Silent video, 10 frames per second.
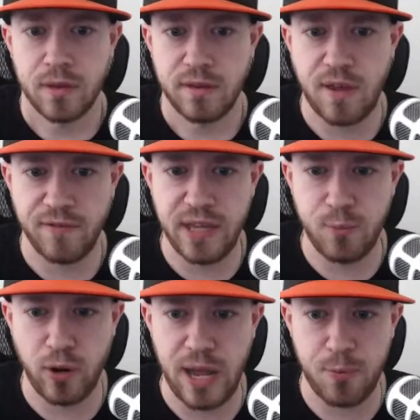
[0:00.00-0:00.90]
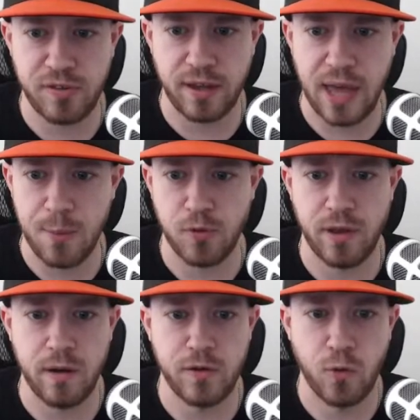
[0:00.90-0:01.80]
17.8% K
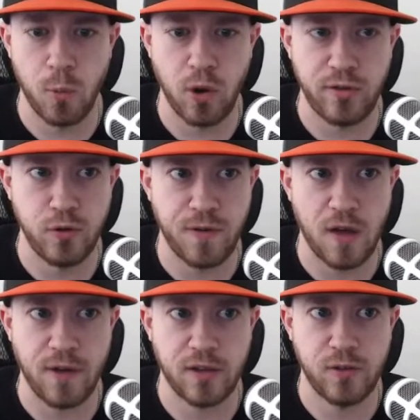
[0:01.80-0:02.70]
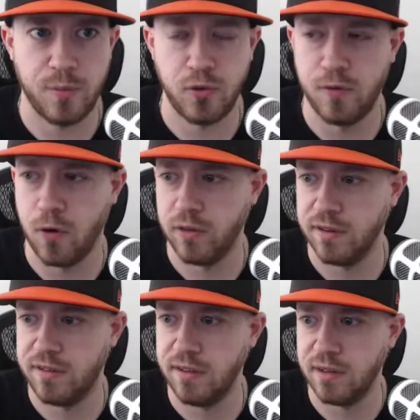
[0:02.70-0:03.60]
percentage, 4.25 xFIP so far
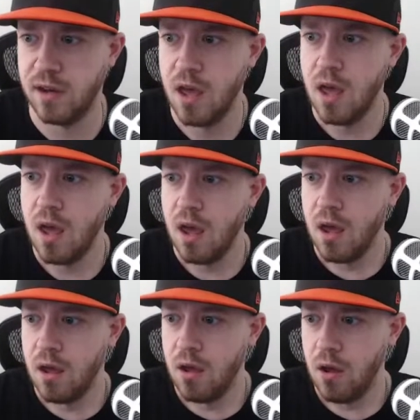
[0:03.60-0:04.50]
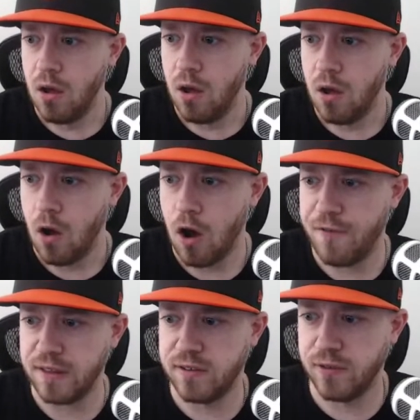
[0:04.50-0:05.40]
this season.
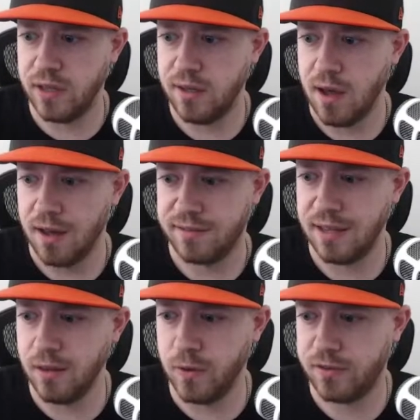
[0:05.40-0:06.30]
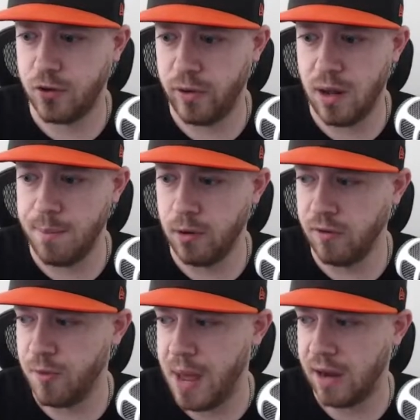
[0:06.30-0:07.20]
Offensively, St. Louis showing up middle
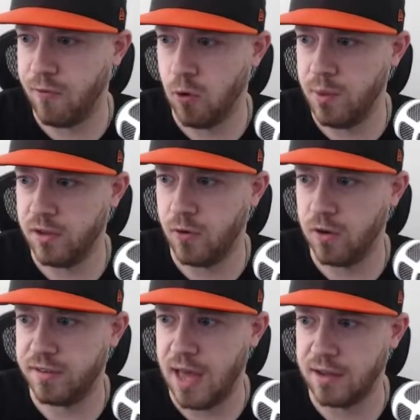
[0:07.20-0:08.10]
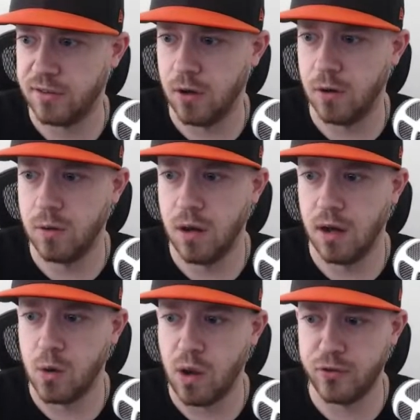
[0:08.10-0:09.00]
of the pack for me as far as stacks go.
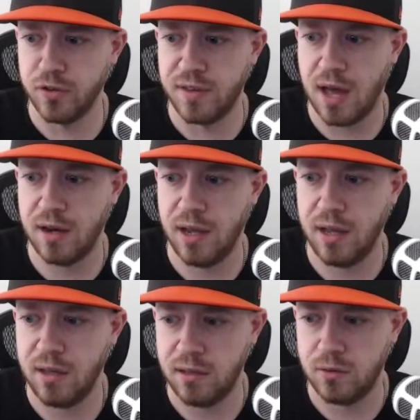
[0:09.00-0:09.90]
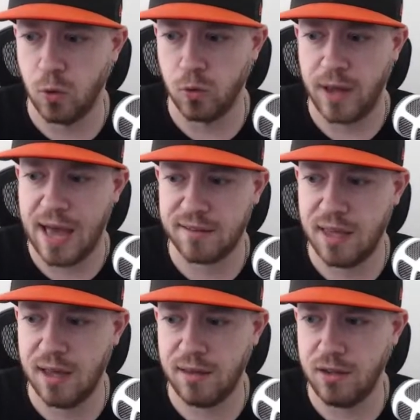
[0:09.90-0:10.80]
Quantrill's not a total gas
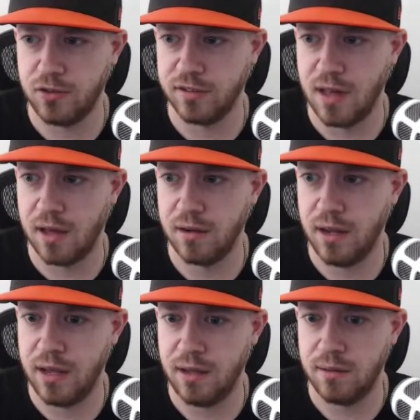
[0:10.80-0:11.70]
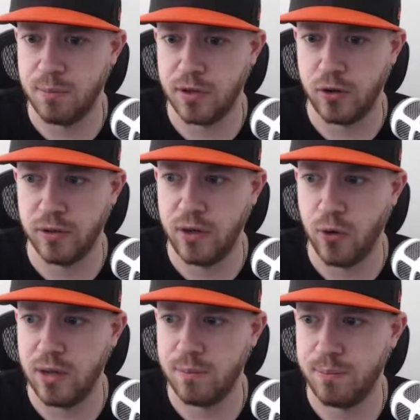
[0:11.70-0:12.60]
can. He's just not a particularly great